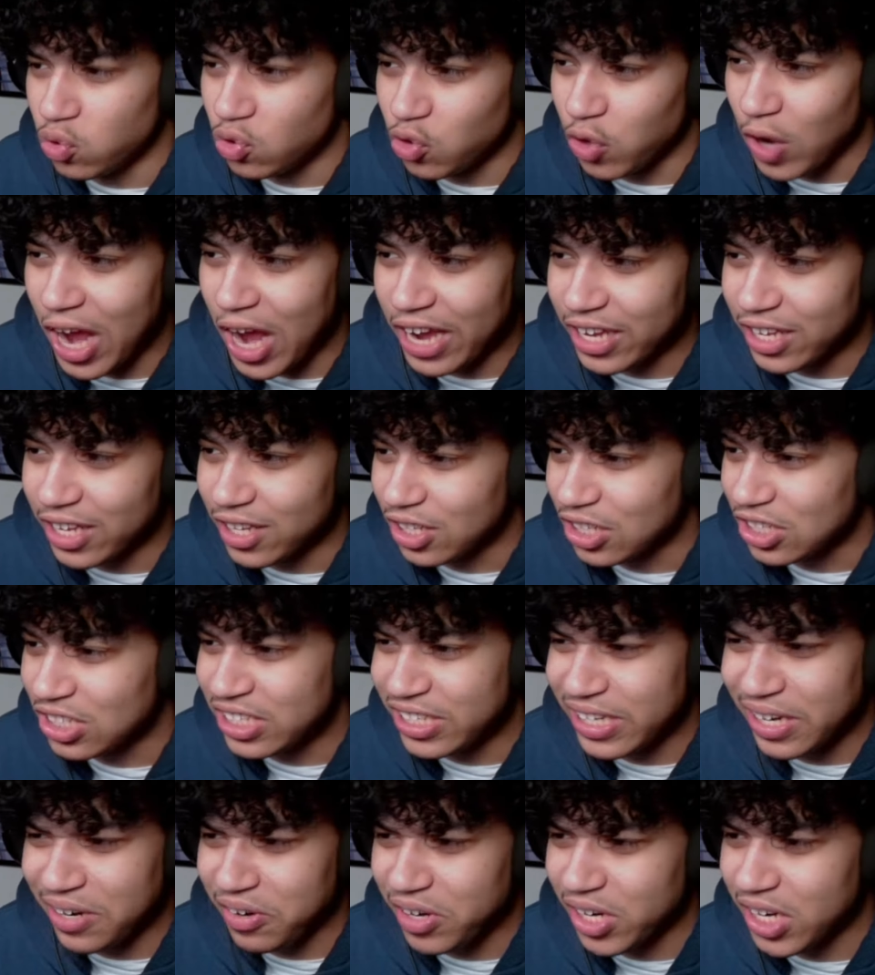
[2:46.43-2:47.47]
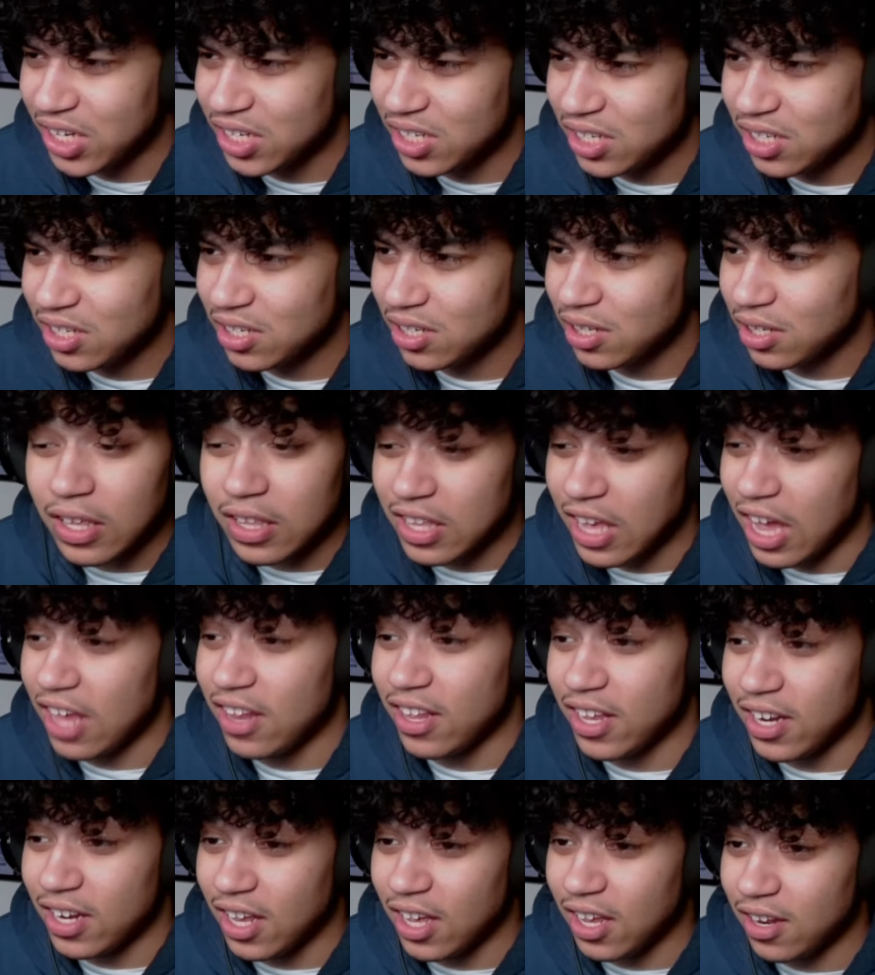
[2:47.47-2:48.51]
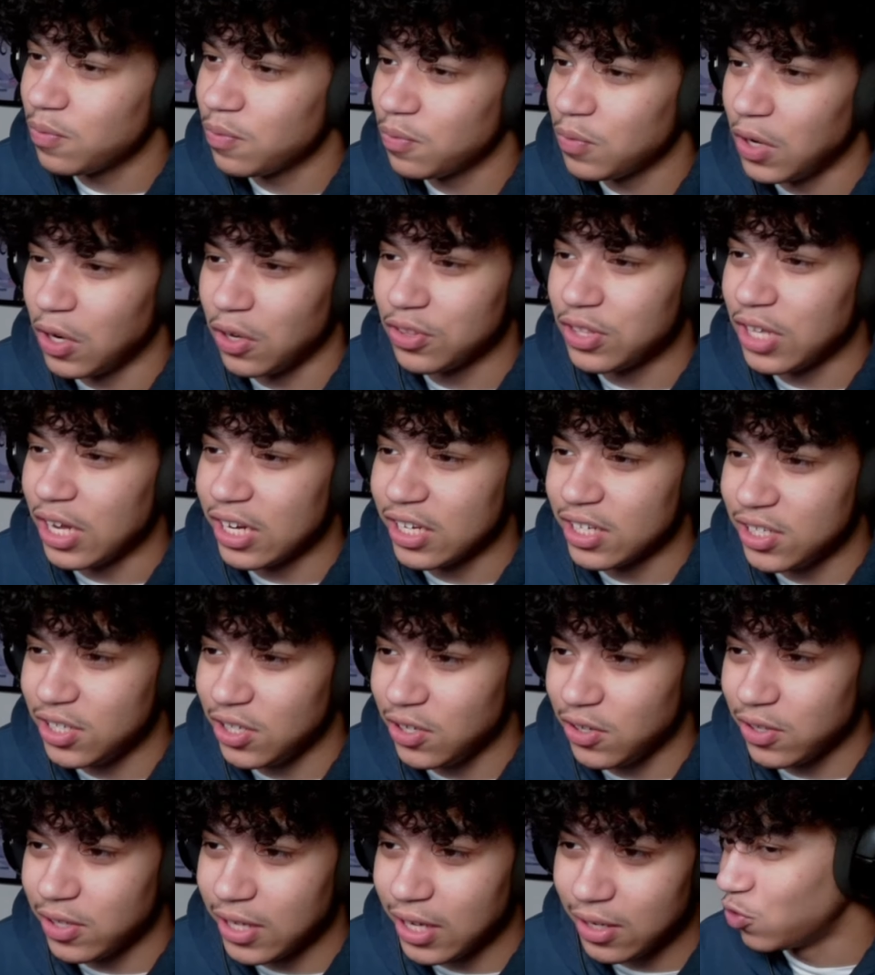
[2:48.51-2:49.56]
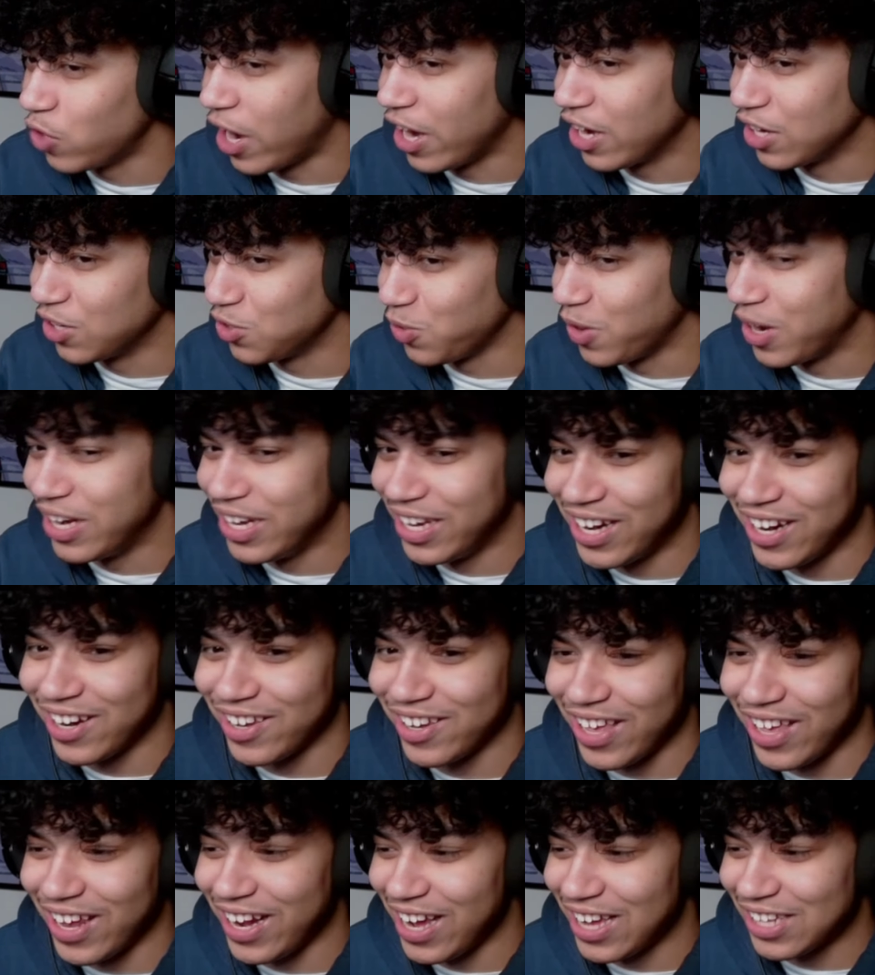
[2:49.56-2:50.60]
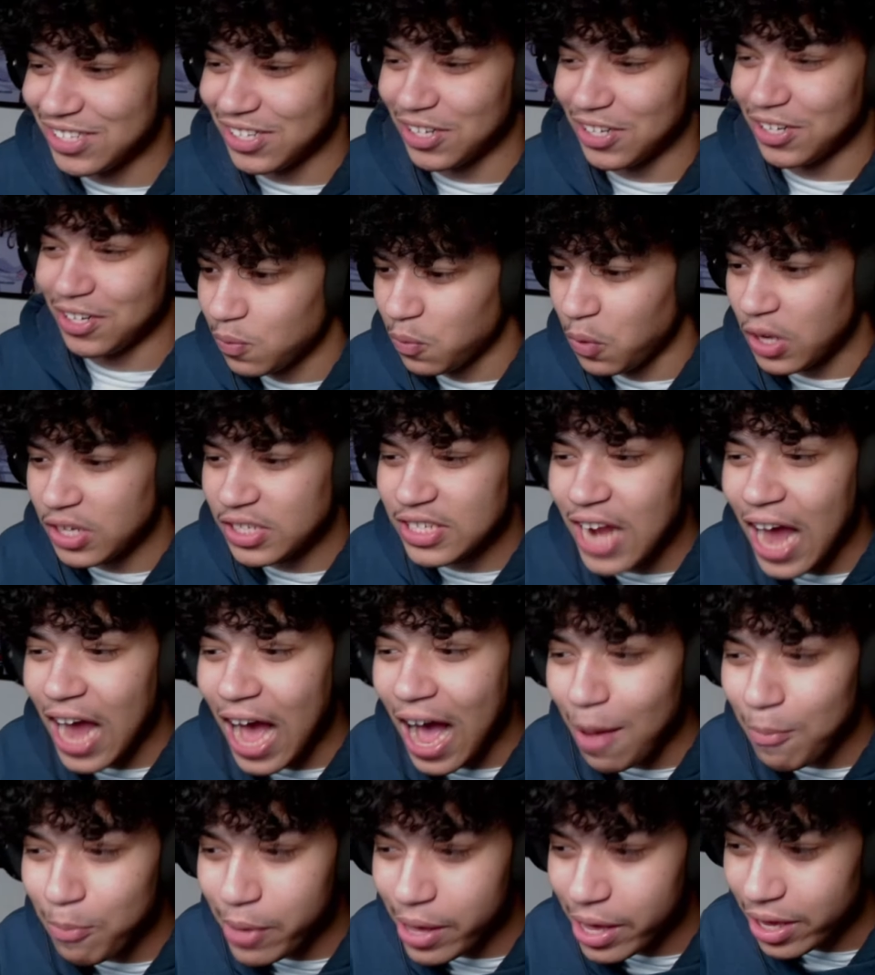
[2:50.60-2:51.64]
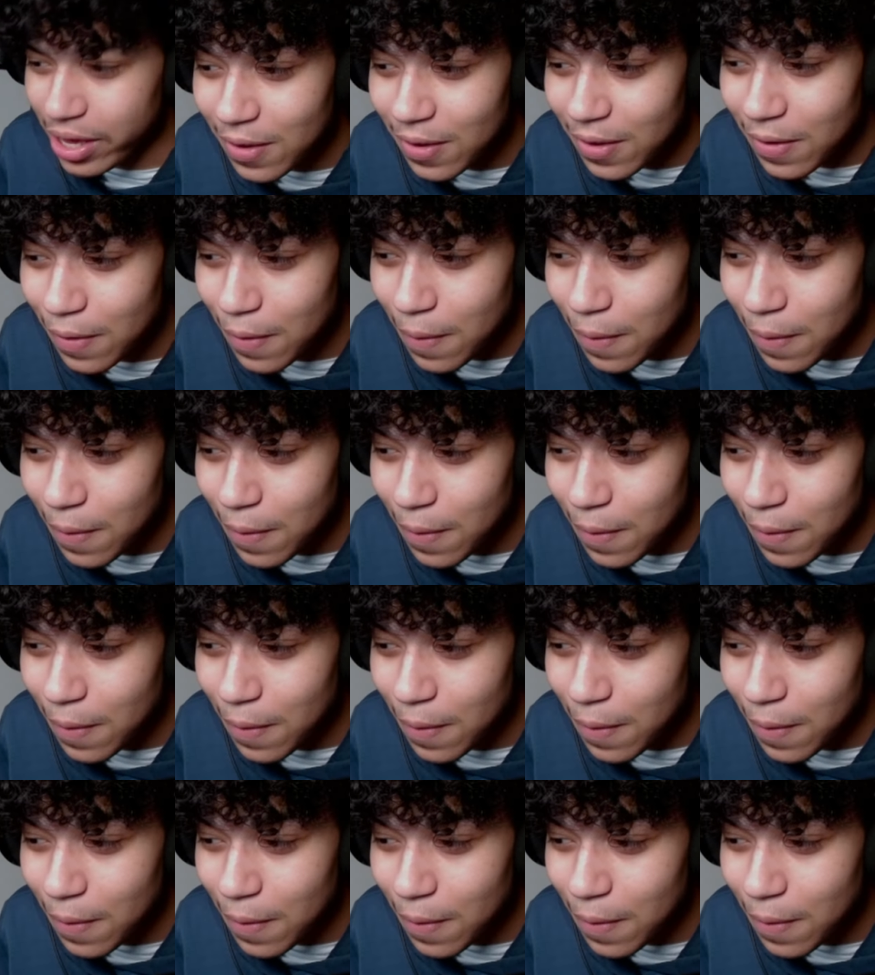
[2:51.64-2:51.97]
Dragon looks serious. Yeah, they did. We don't think it's you, though. Dragon's waiting to hear that answer. Was not me.